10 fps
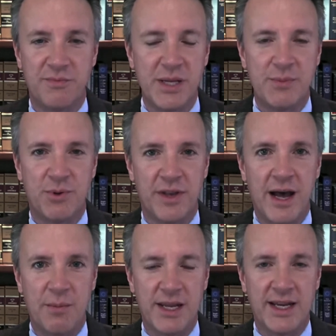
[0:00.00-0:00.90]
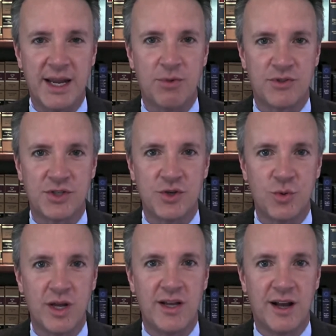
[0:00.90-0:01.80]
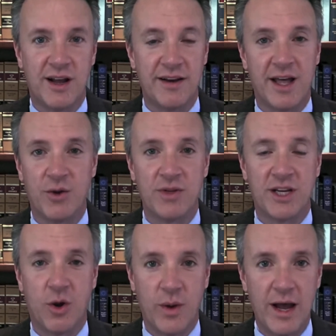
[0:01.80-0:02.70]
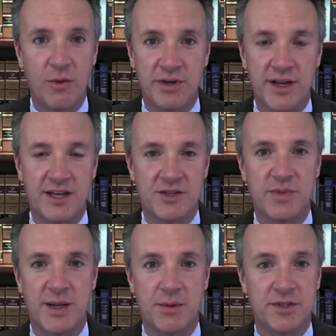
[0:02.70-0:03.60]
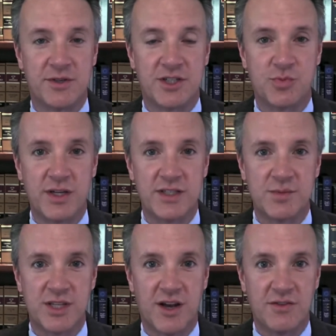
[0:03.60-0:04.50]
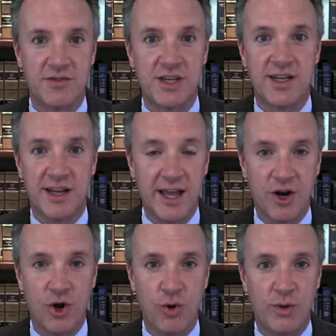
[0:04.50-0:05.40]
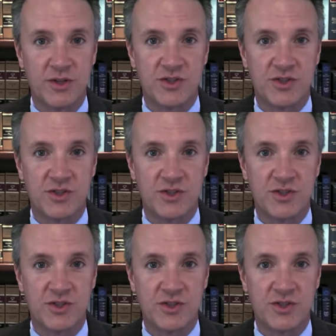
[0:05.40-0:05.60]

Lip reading: people not being able to not only go out, but not to be able to express themselves at home on